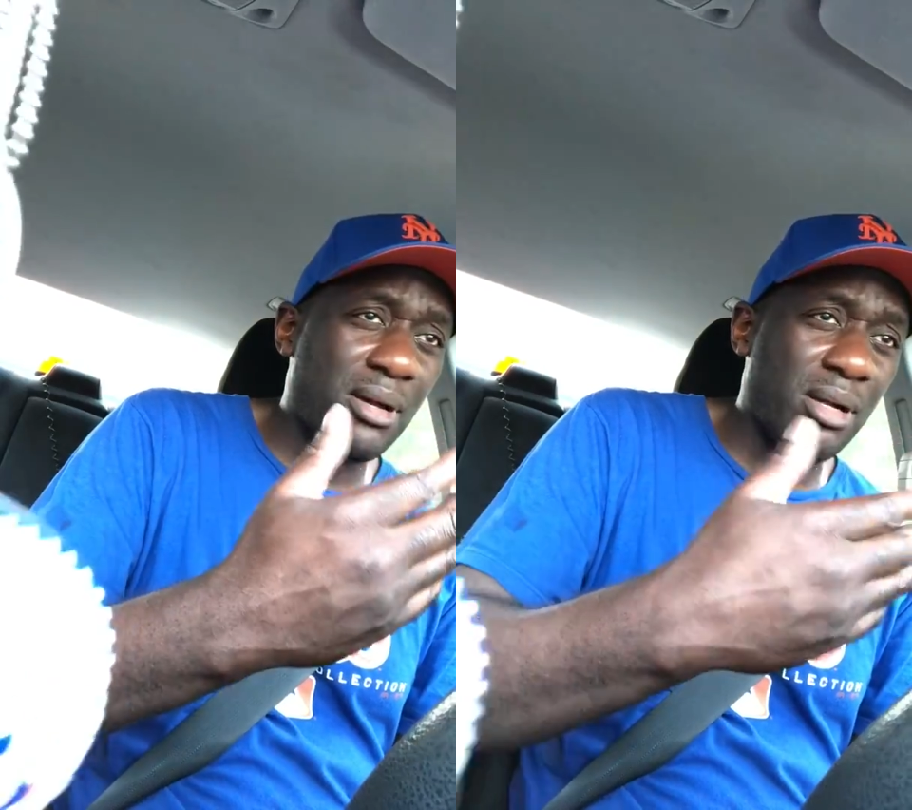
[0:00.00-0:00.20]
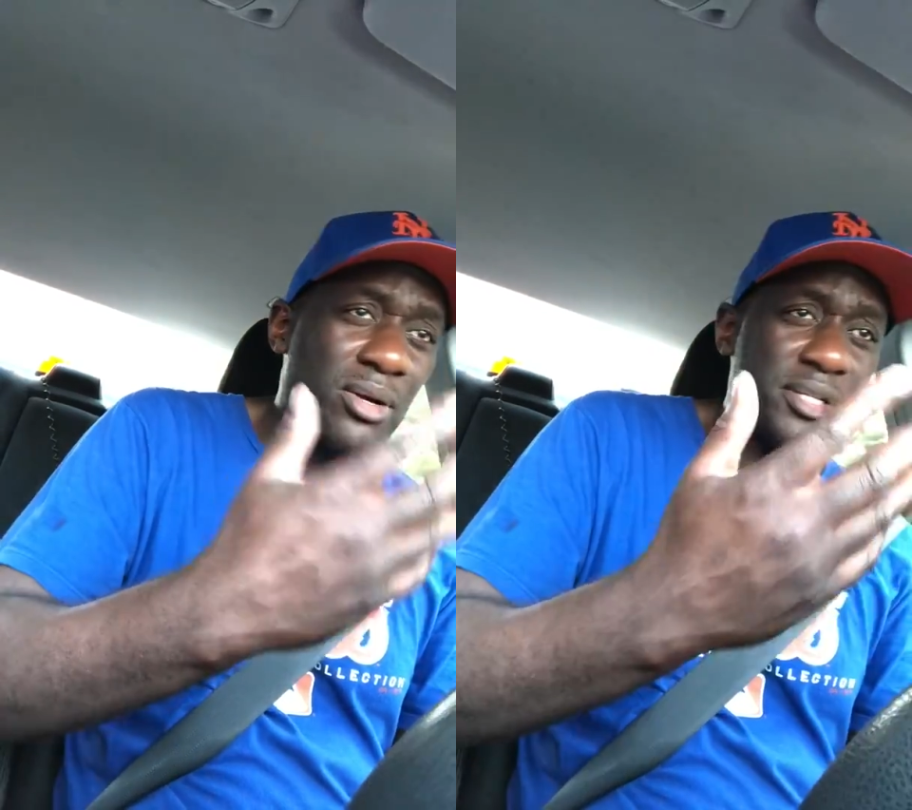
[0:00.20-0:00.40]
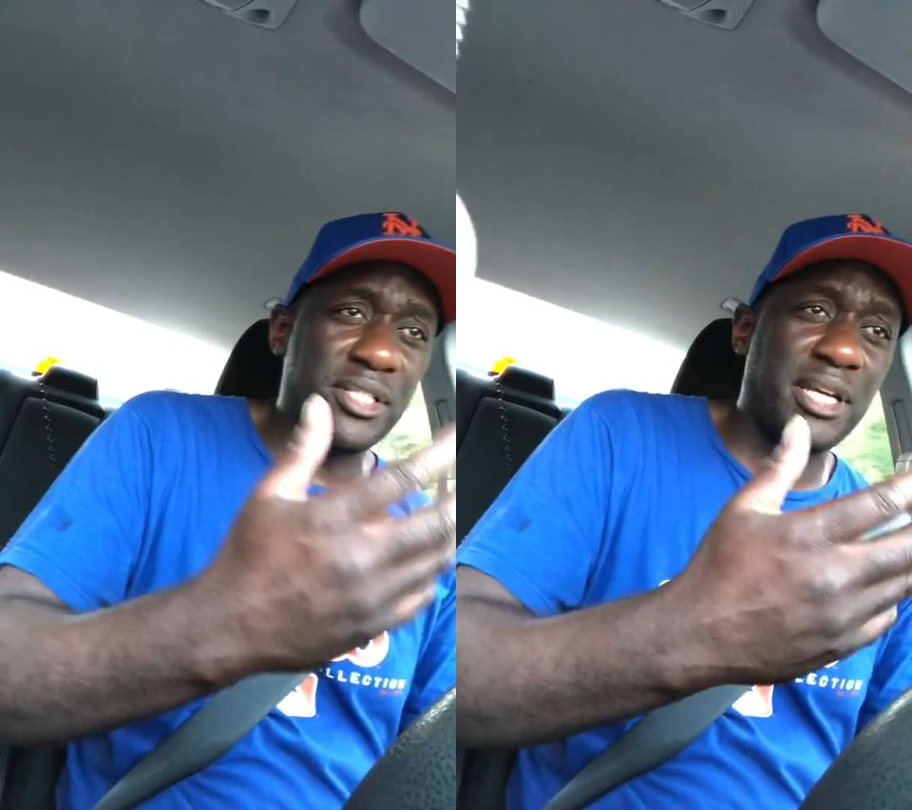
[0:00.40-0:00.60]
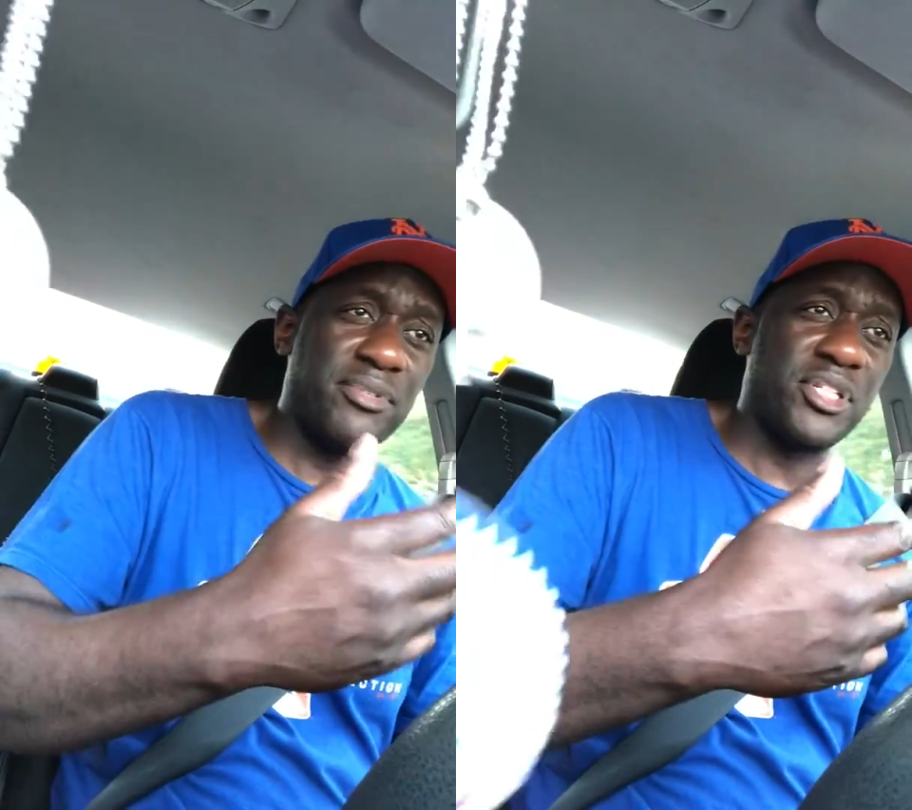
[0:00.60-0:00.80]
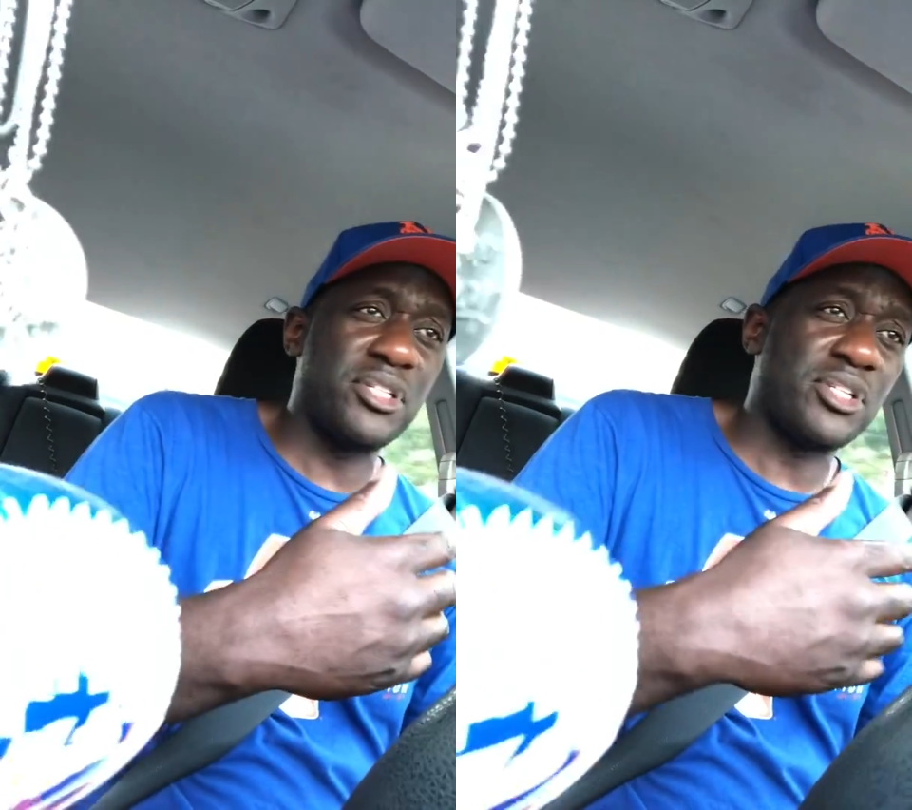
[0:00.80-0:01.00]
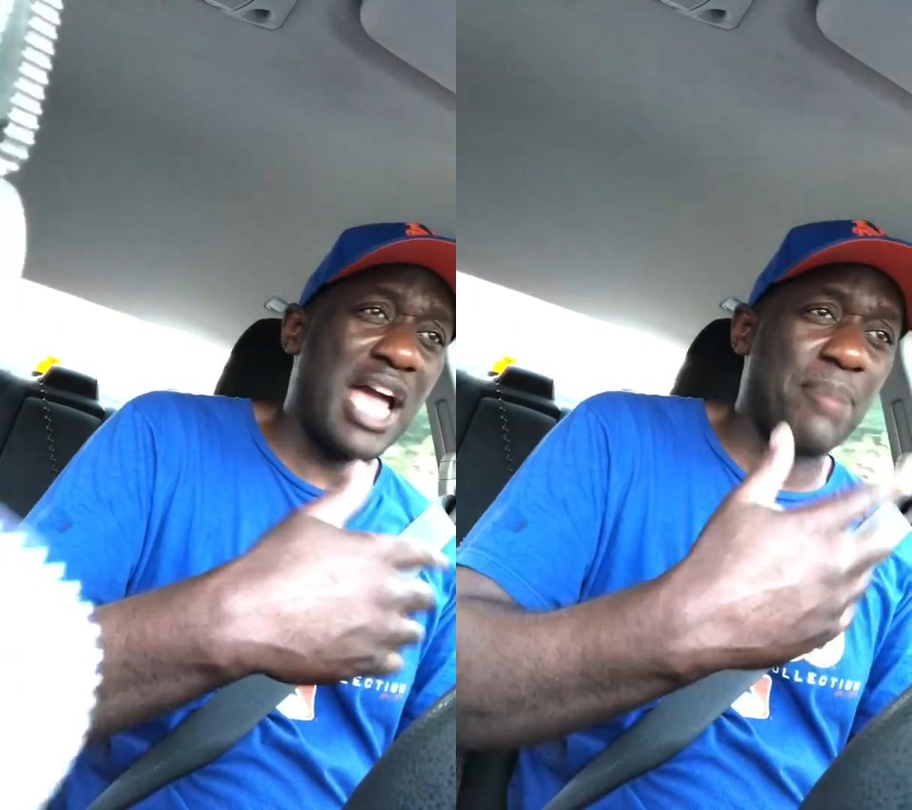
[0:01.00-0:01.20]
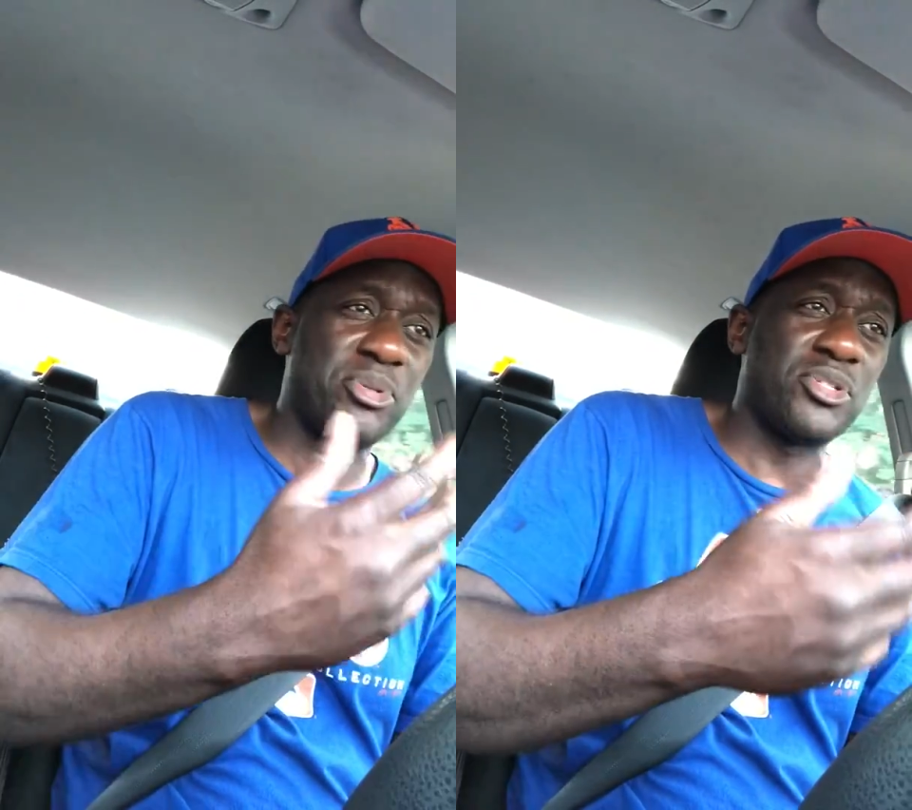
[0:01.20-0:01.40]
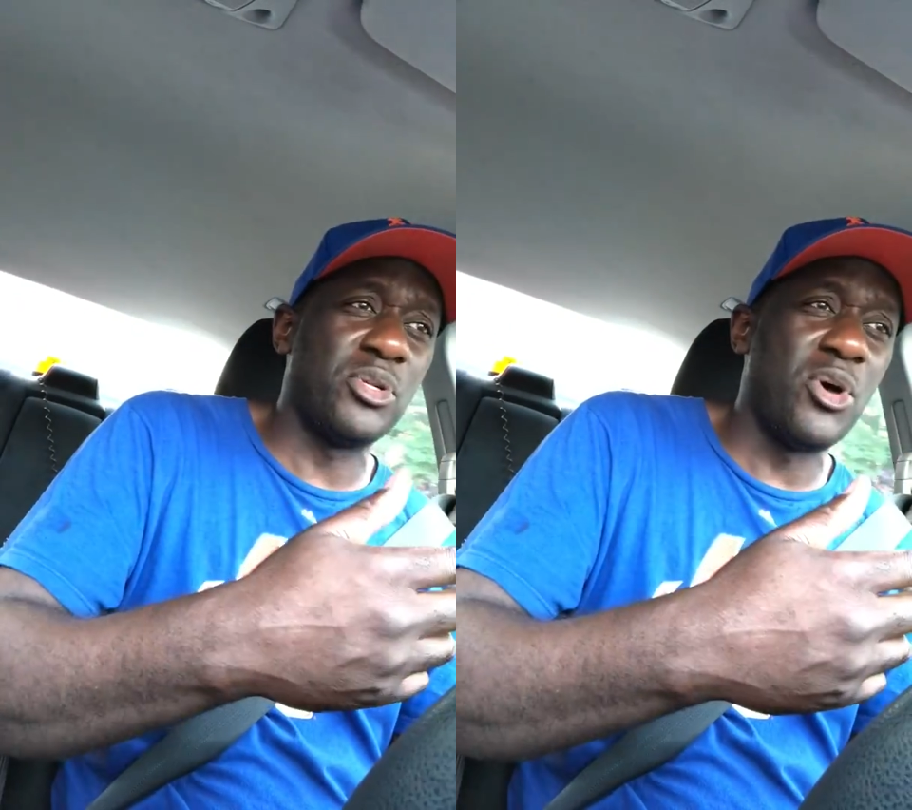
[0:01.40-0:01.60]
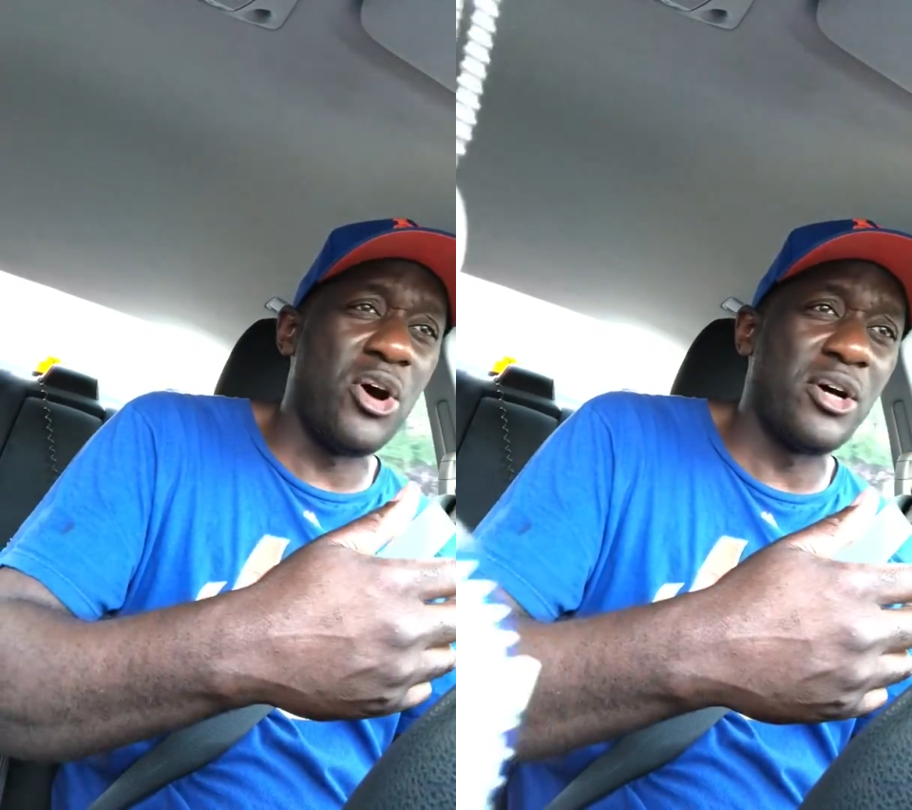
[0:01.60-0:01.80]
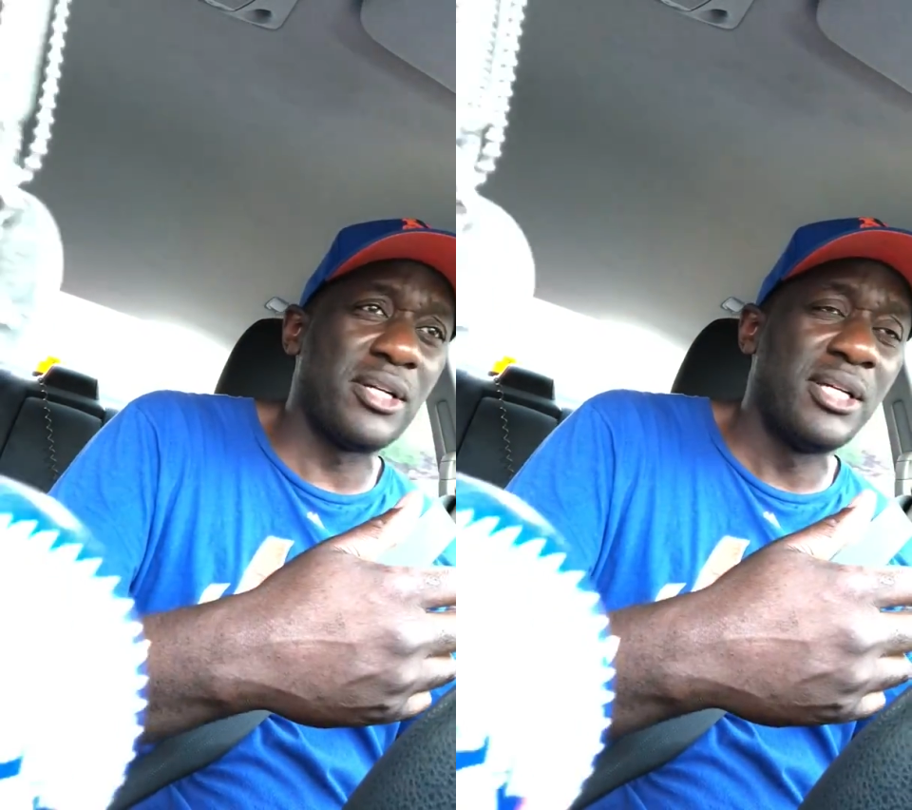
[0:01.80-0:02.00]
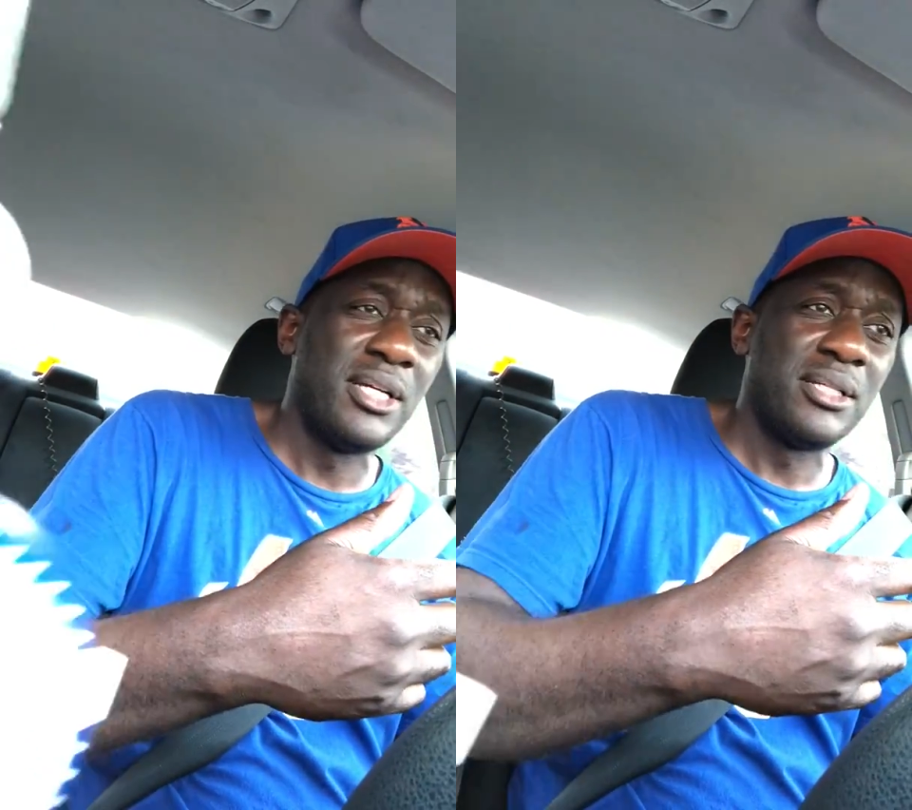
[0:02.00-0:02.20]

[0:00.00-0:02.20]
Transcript: our Lord and Savior Jesus happens along